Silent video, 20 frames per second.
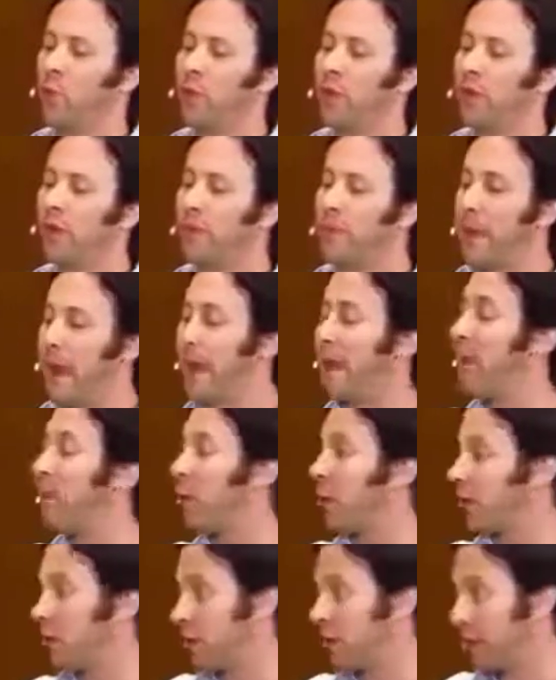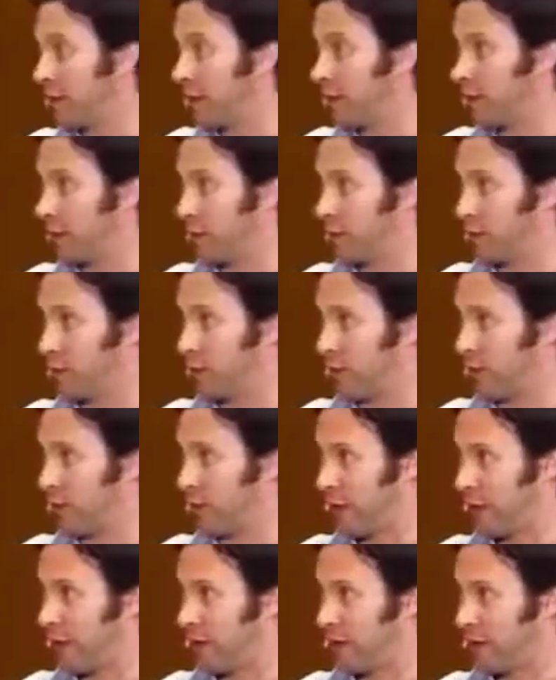We depend on our senses for
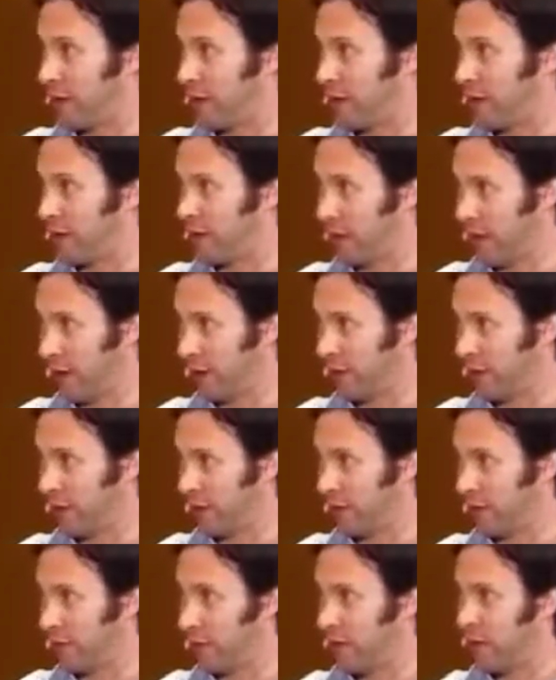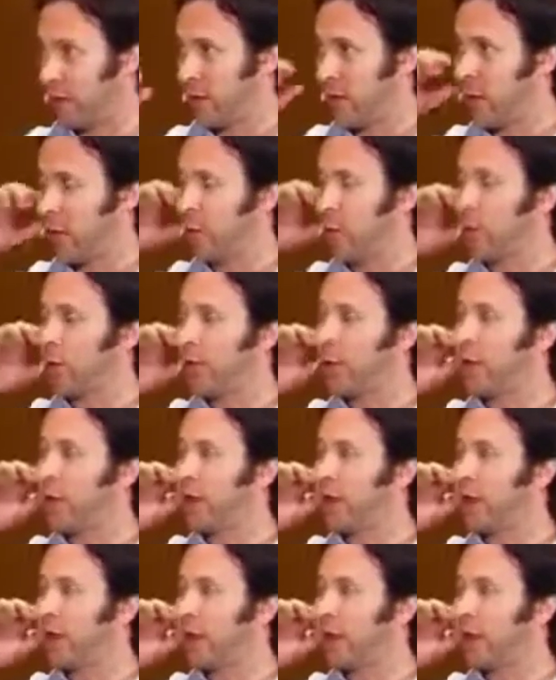that, yes? Or are you